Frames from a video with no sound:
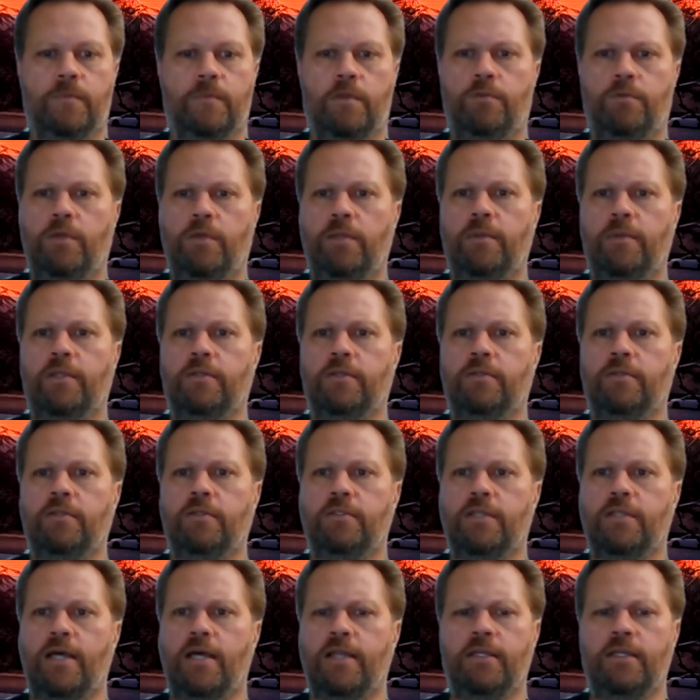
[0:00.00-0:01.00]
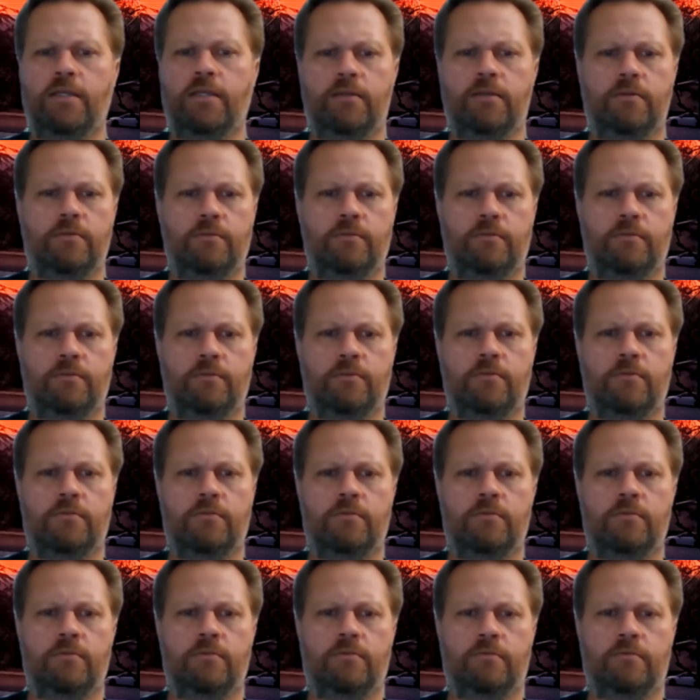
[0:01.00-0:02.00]
Wait a minute, Tanya?
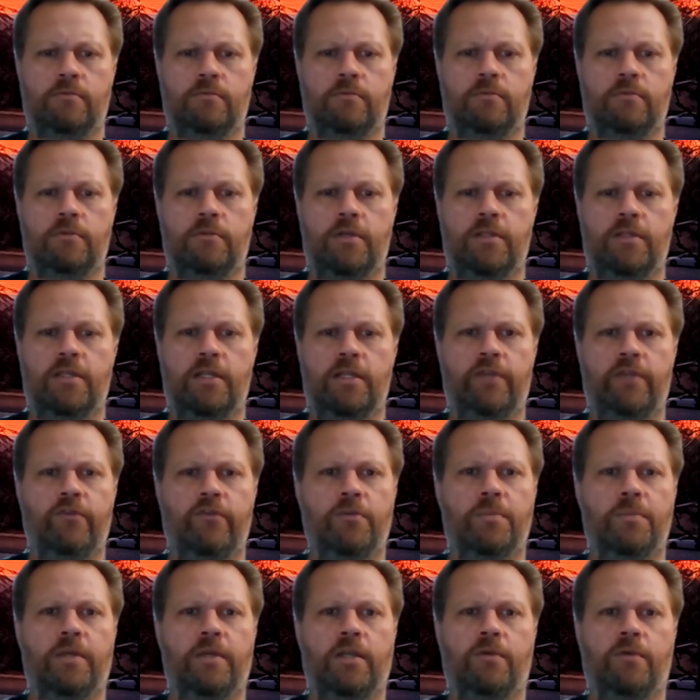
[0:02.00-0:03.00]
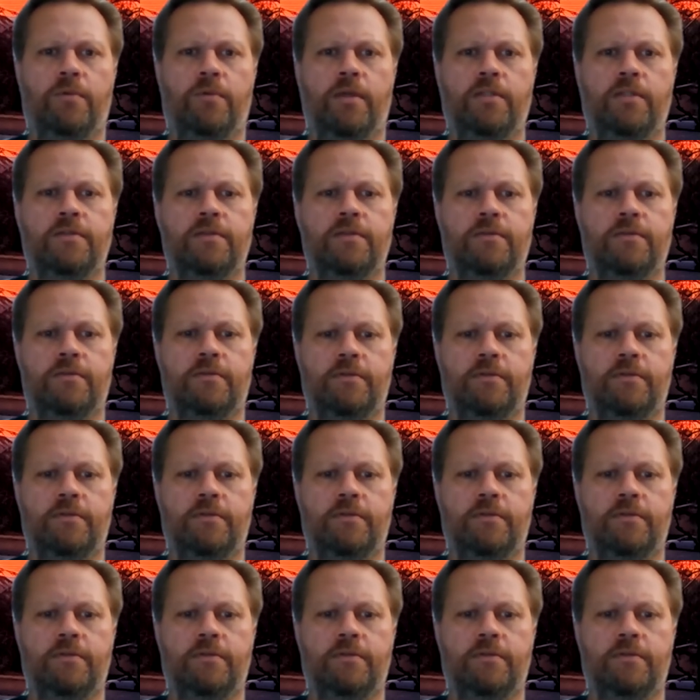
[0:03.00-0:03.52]
I thought everybody went.